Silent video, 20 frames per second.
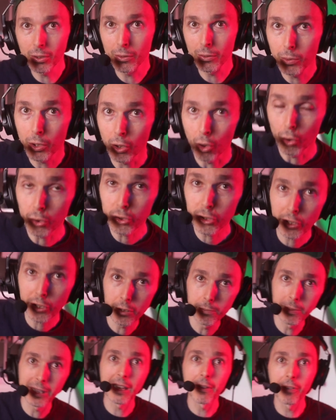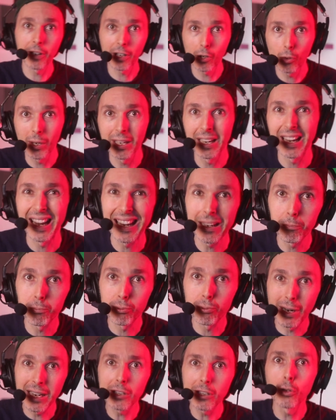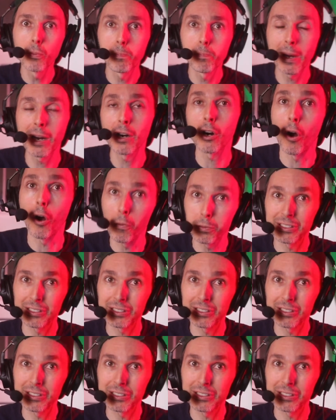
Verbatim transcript: And we're also going to be giving away a brand new pair of